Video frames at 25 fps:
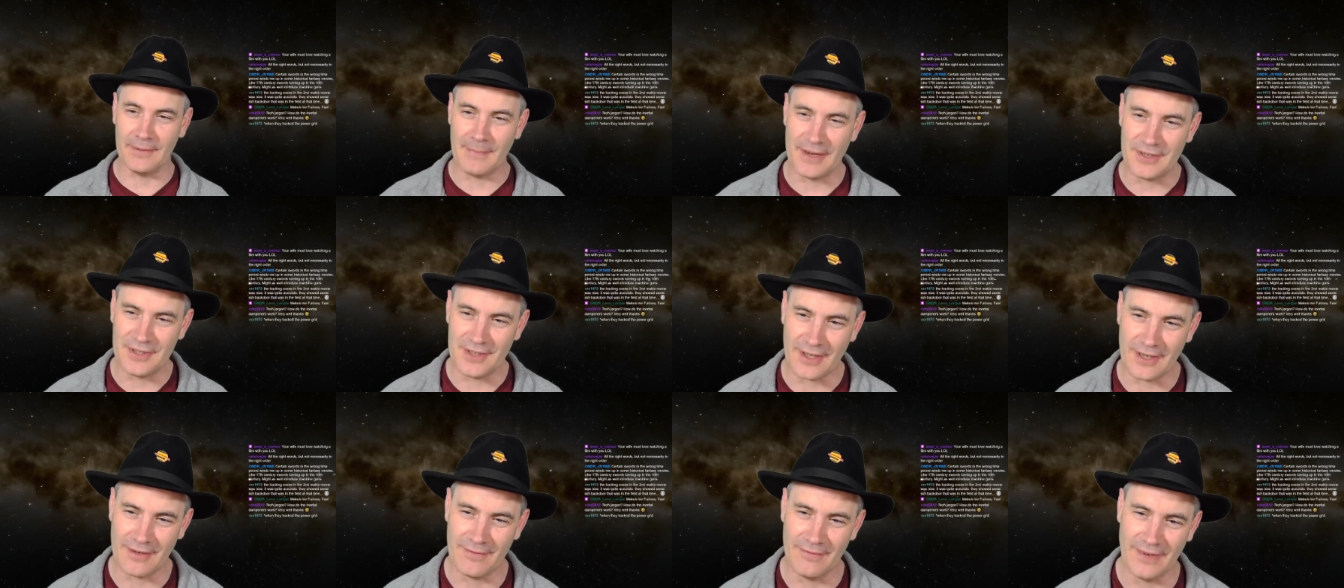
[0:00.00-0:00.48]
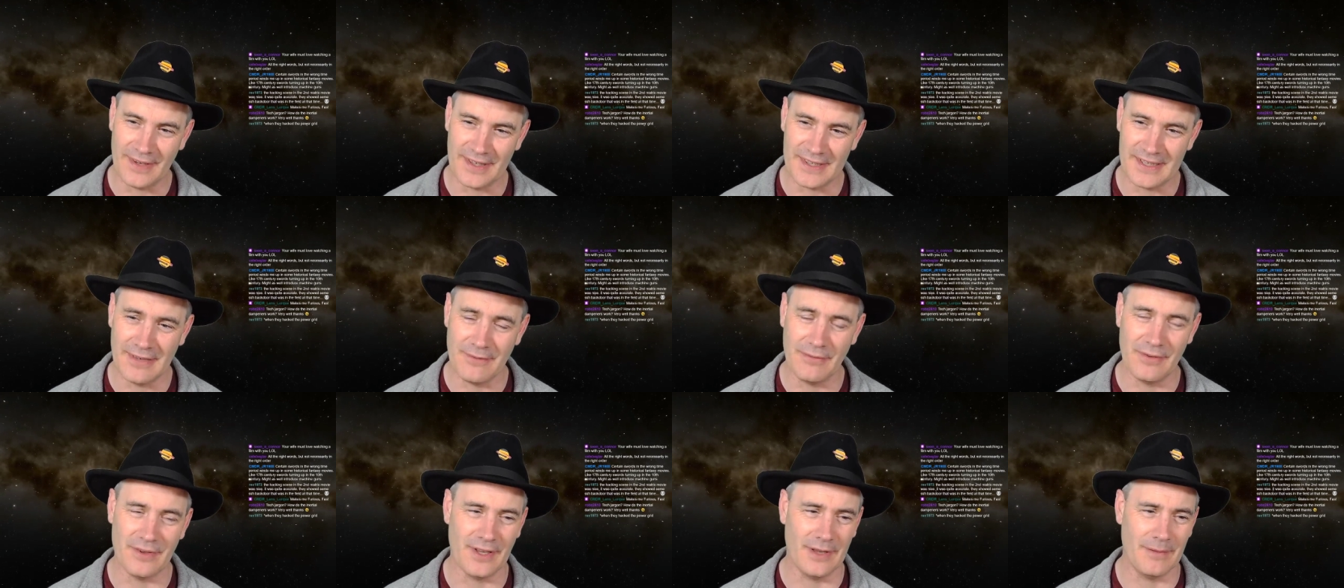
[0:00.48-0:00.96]
Magic can
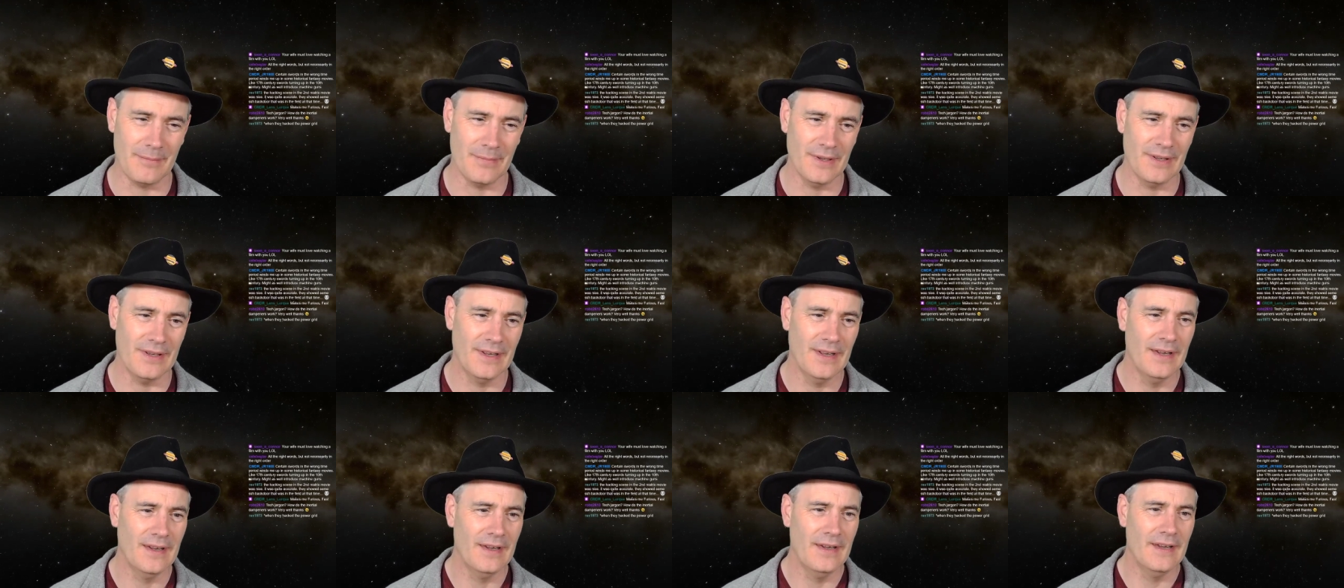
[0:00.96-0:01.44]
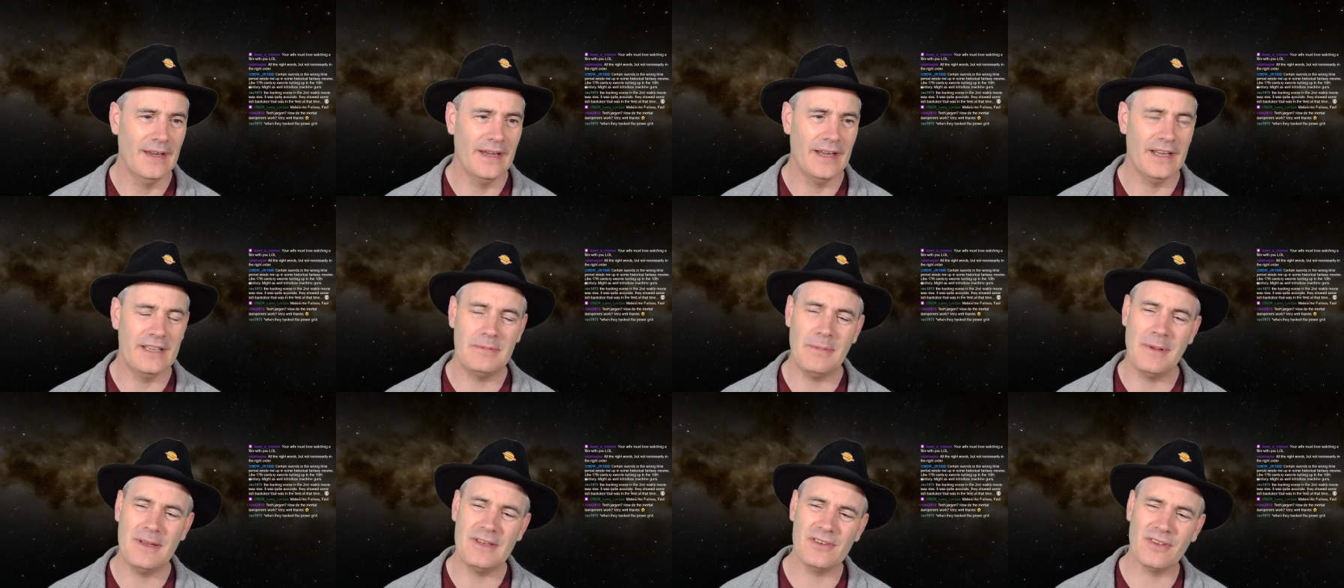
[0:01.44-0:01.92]
fix everything, but
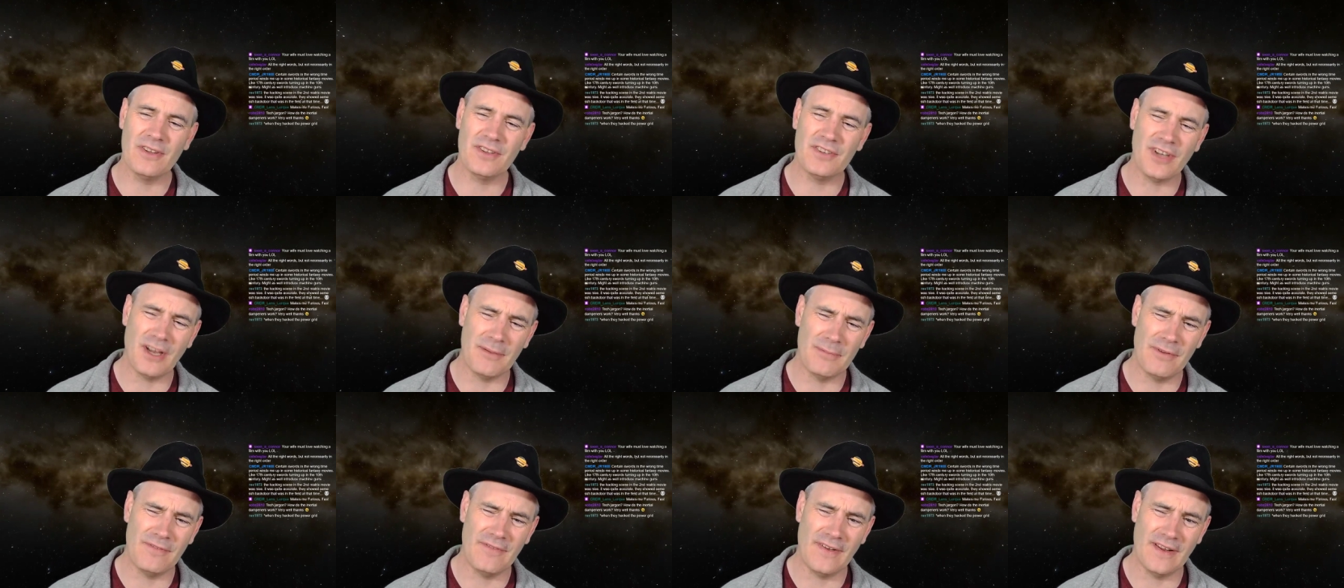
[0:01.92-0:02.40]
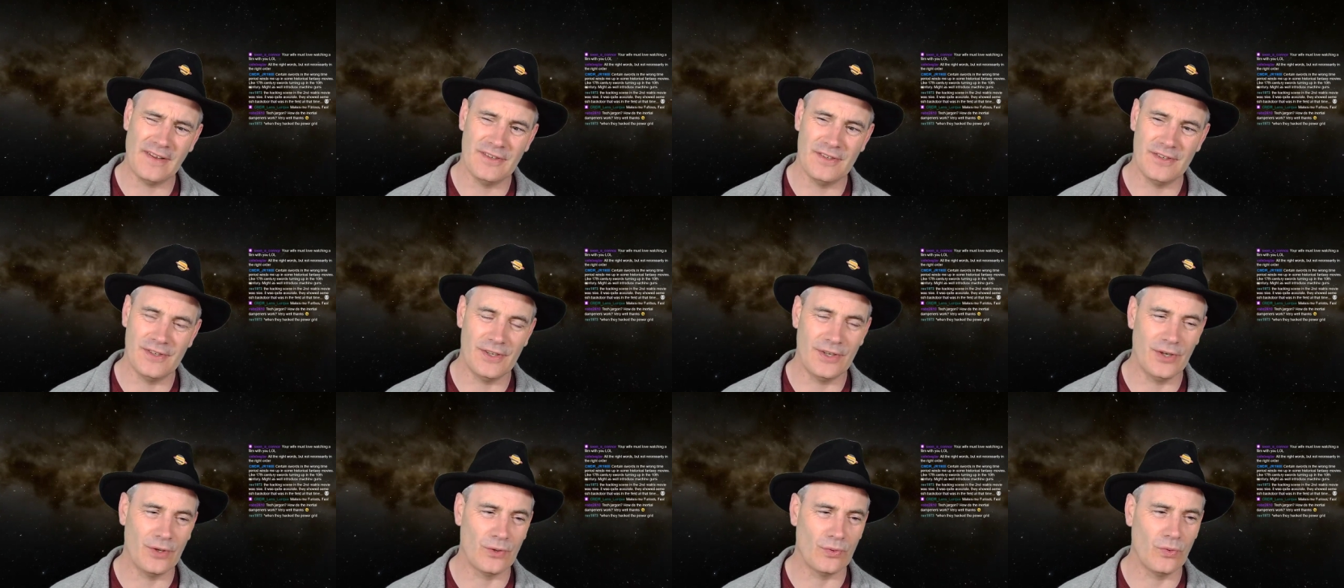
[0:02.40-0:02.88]
it depends on the type of
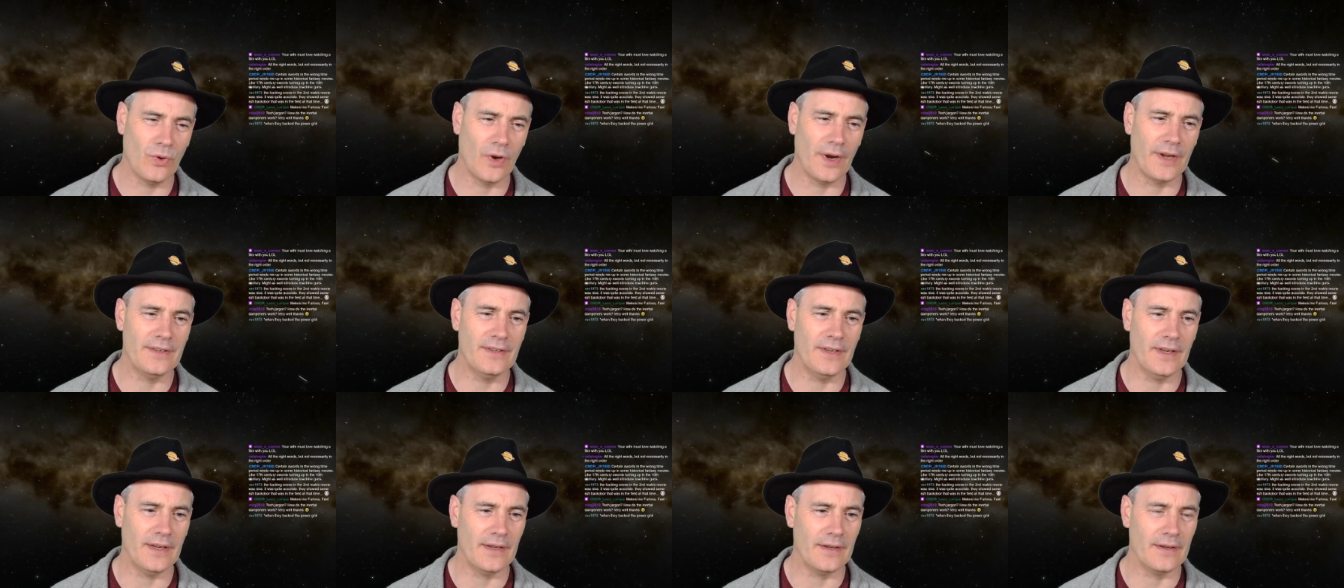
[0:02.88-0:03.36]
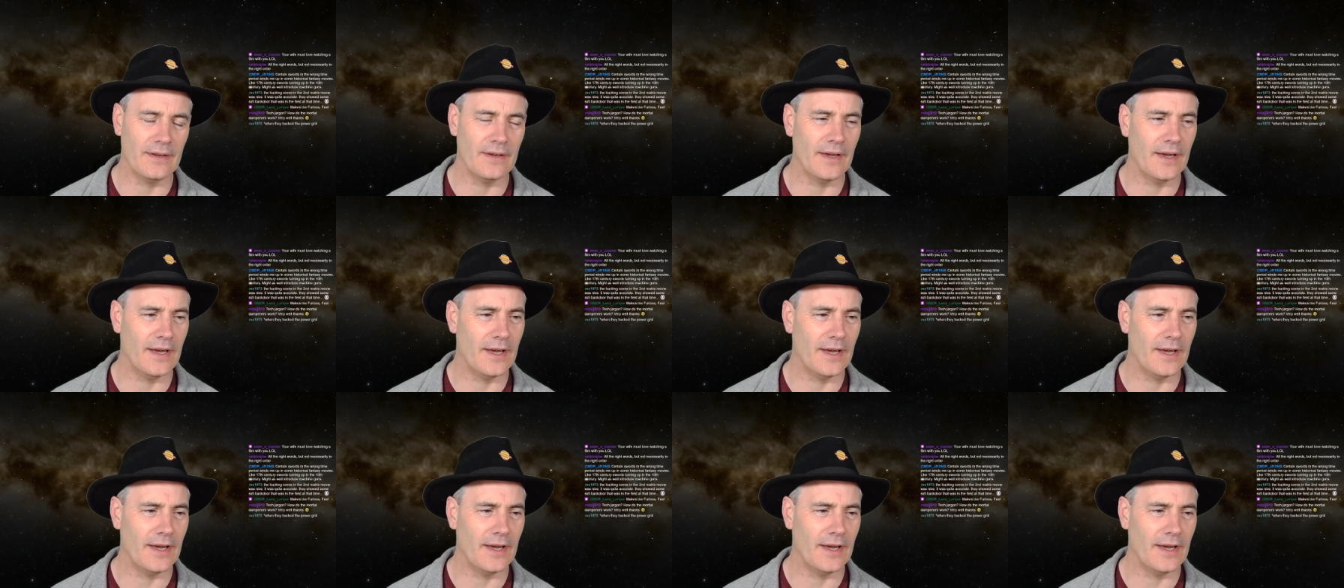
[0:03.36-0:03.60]
fantasy you're writing.